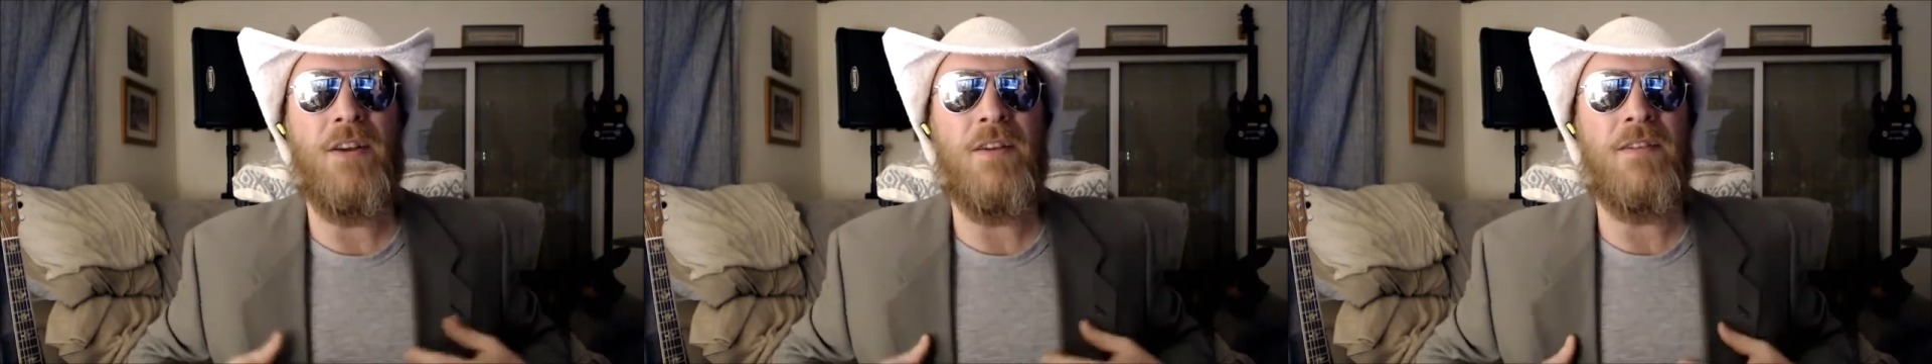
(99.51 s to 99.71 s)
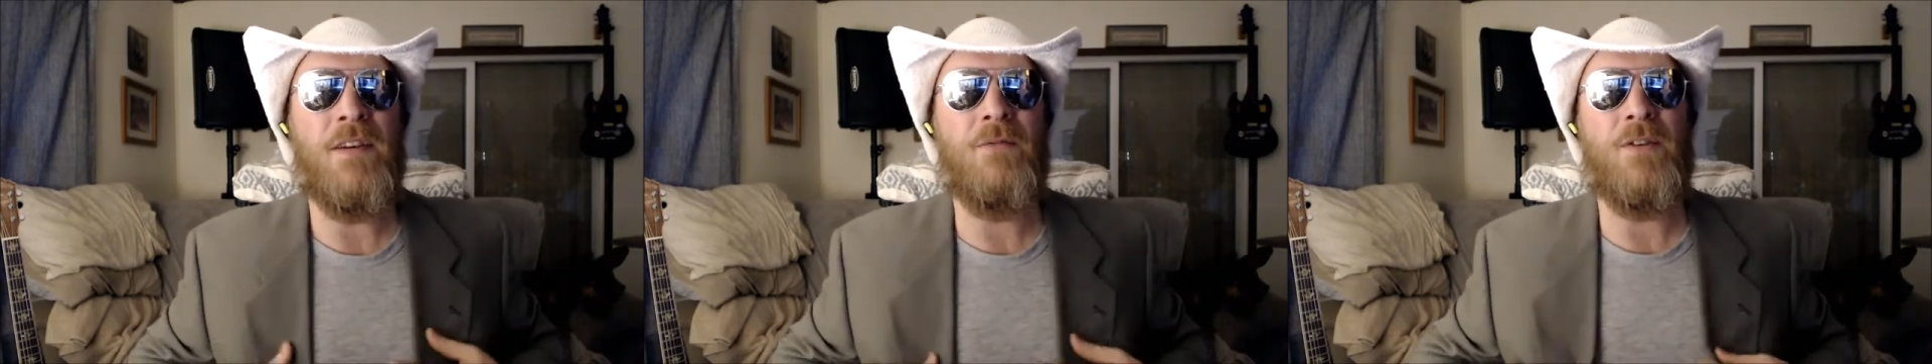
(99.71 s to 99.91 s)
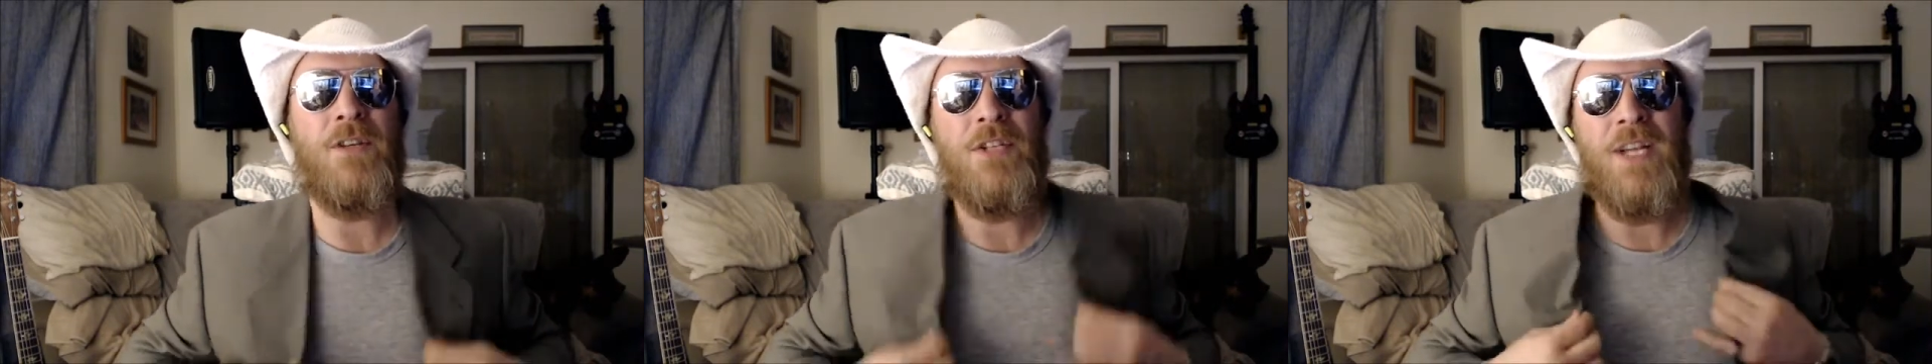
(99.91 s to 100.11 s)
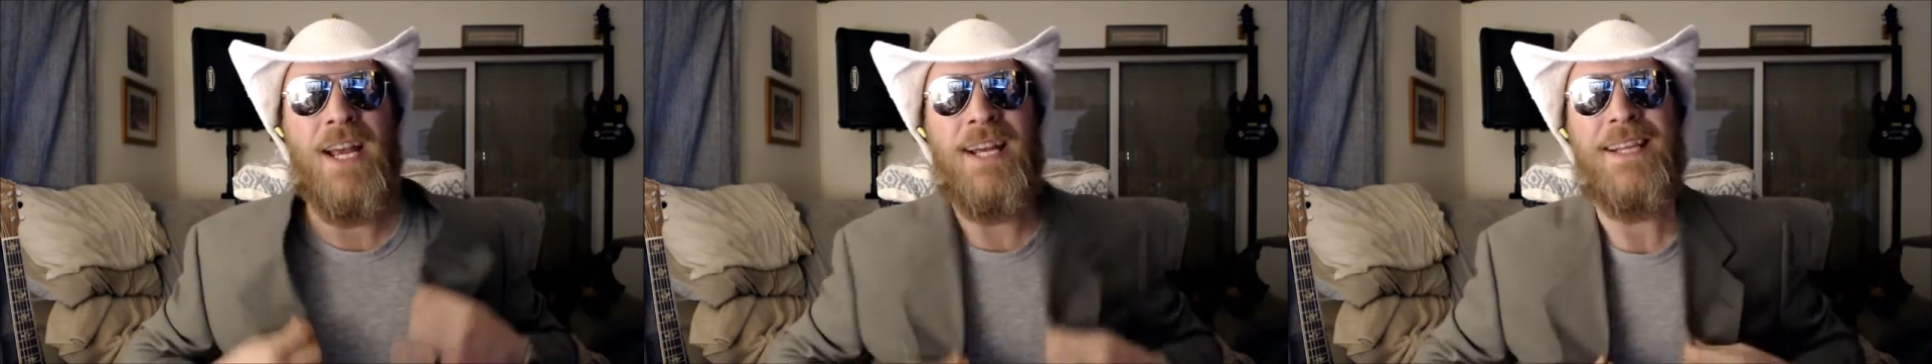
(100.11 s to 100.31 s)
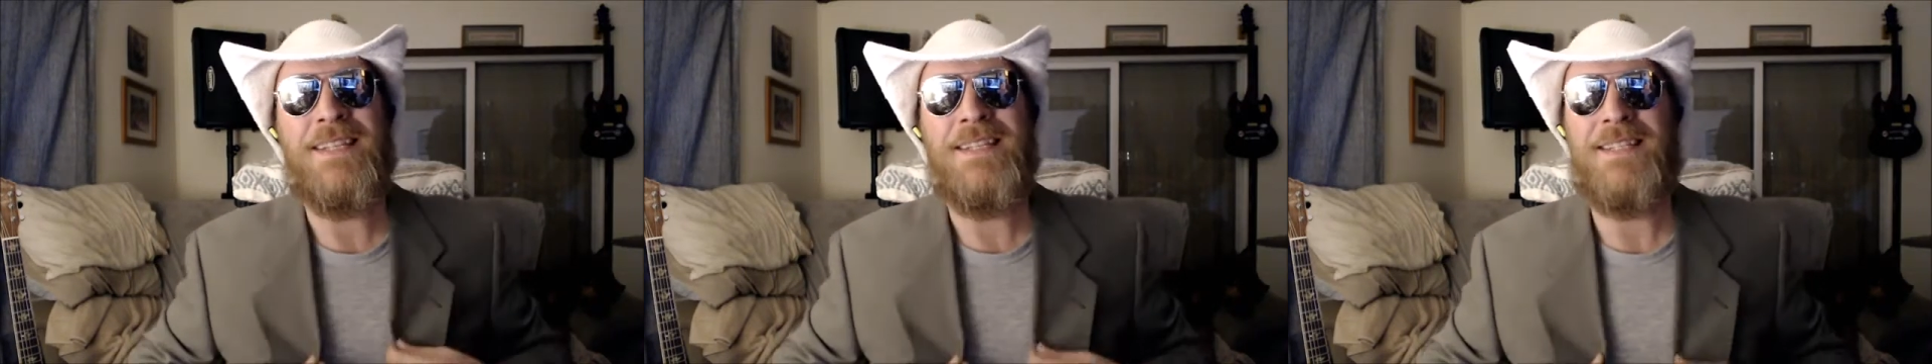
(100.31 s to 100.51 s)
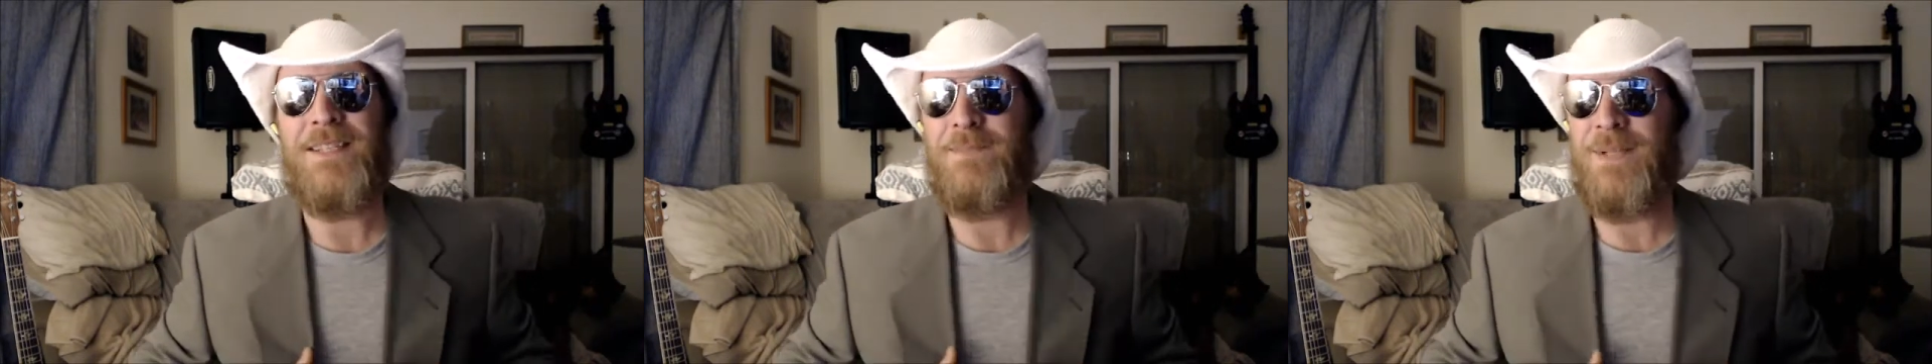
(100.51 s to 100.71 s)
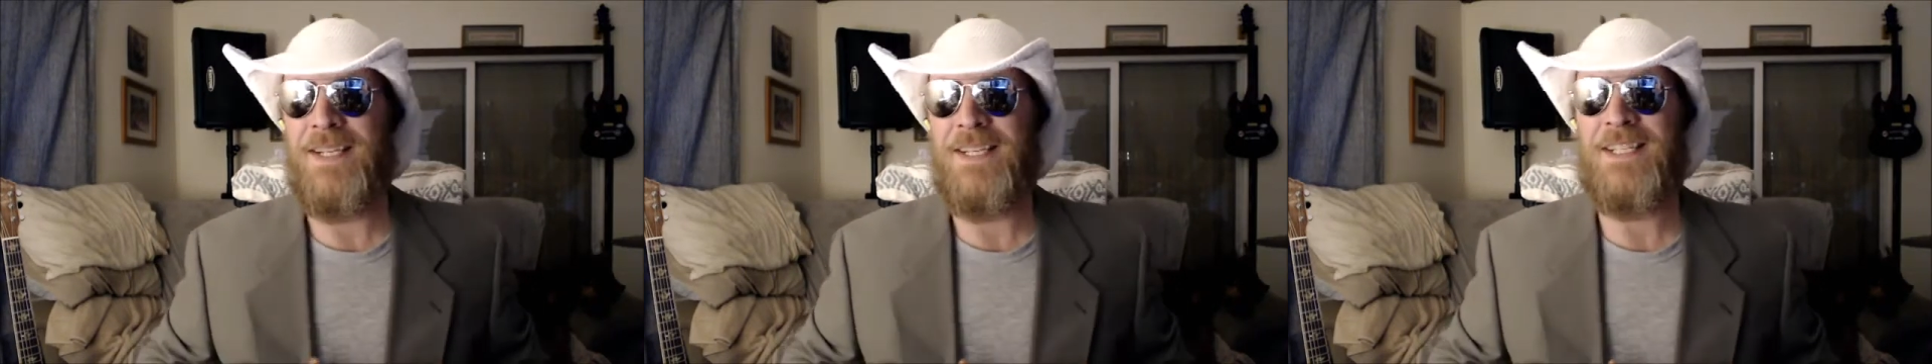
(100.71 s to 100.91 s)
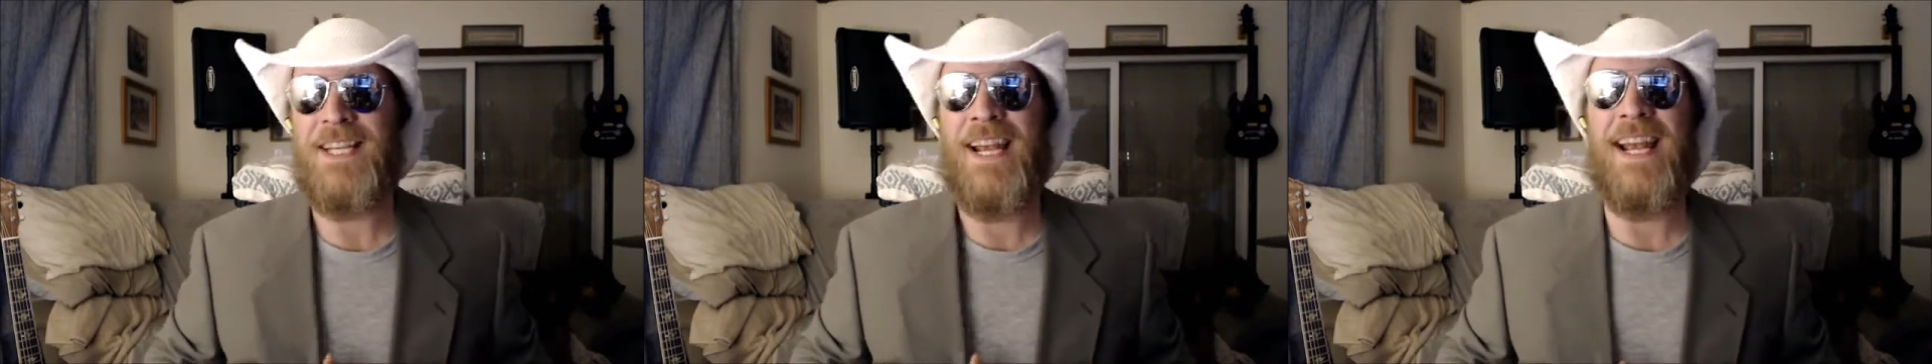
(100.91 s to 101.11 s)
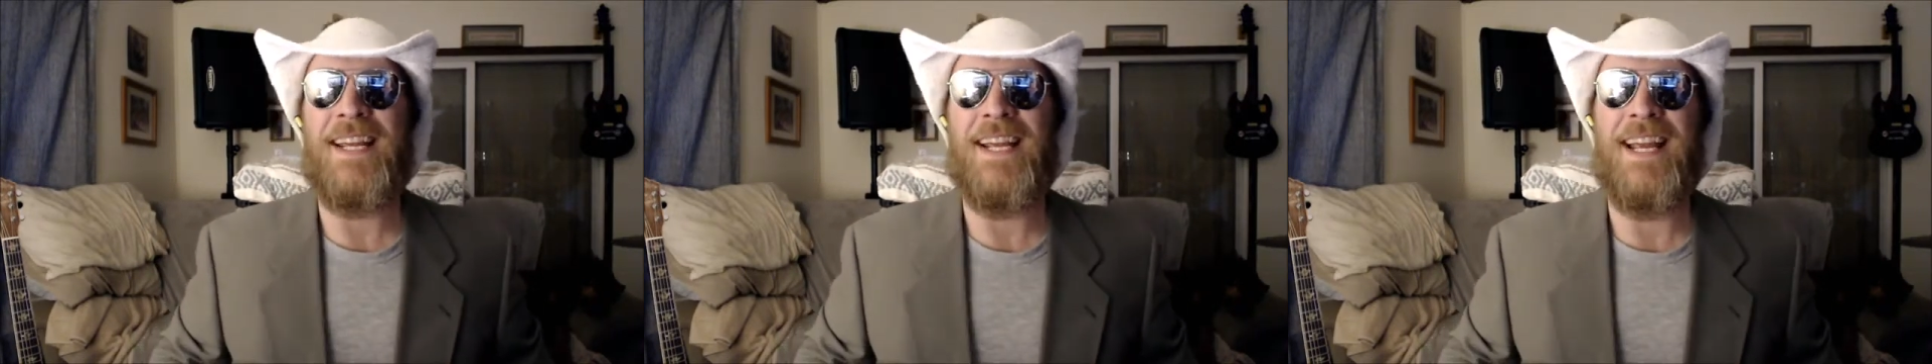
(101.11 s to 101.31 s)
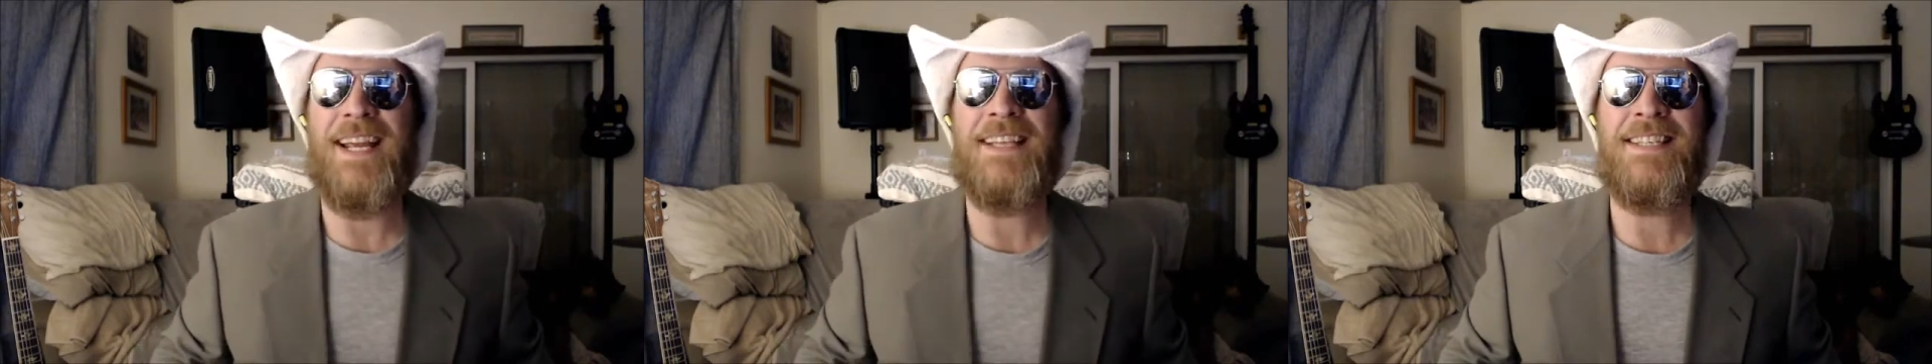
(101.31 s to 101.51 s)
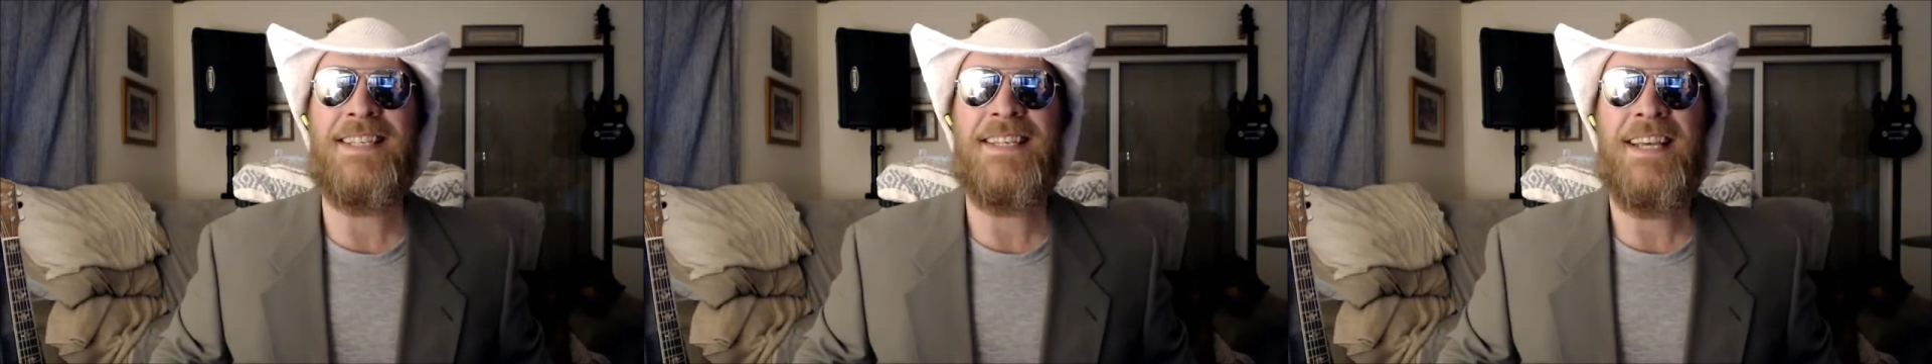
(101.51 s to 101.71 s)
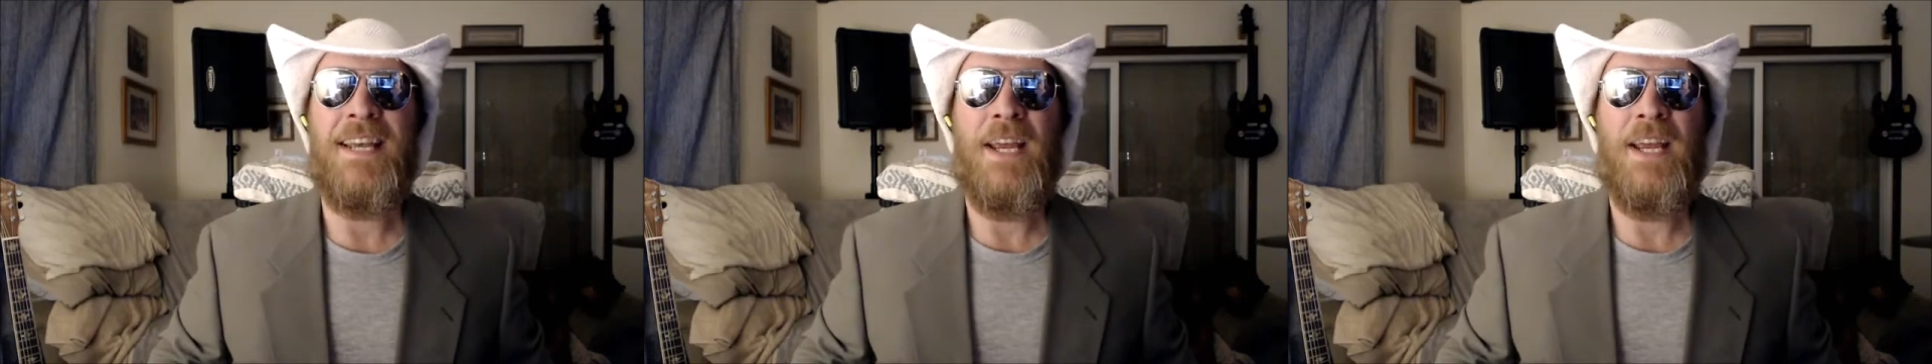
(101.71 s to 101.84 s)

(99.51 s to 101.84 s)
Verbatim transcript: a different jacket just to be a jackass.